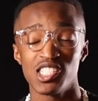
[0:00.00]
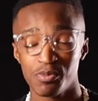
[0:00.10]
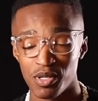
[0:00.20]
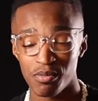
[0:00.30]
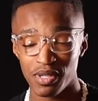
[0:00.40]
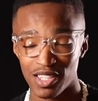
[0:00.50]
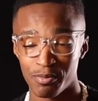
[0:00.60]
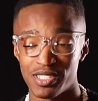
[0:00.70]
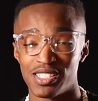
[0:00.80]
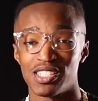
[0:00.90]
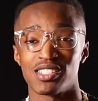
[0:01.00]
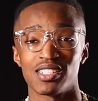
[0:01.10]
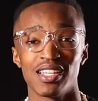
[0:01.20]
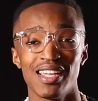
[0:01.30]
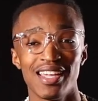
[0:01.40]
He's put me in the
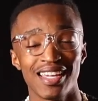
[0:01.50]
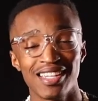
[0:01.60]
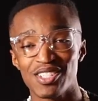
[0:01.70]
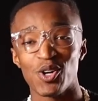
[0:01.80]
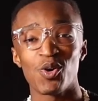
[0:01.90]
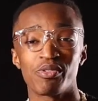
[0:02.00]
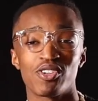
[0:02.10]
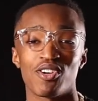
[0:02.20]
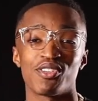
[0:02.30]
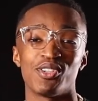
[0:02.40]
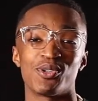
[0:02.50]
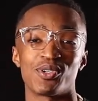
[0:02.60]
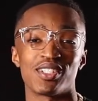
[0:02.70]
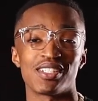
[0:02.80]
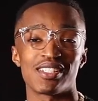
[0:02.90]
position, he's opened all the
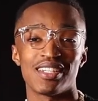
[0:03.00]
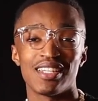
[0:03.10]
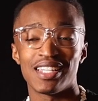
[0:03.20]
doors,